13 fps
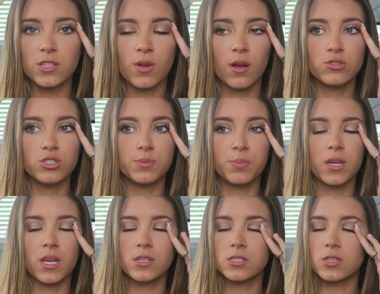That's why I was just
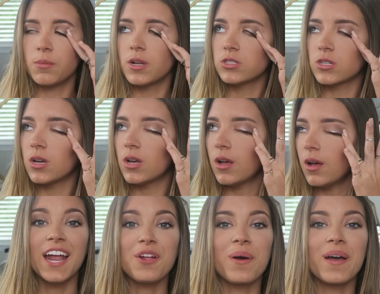blinking so much.
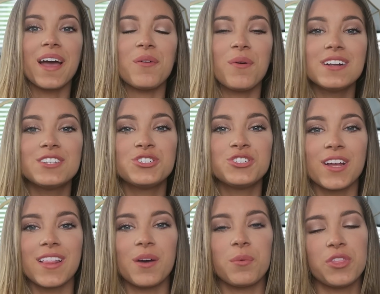Uh, anyway, I wanted to
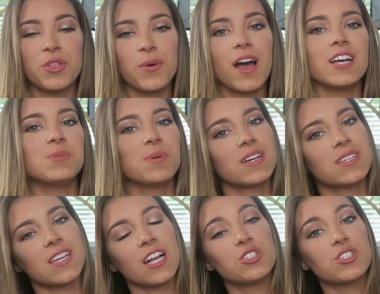share that with you guys
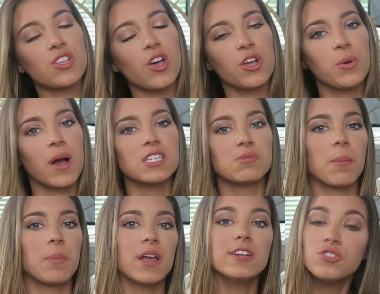because I just thought you guys
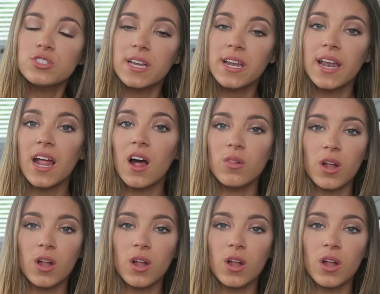might be interested in it.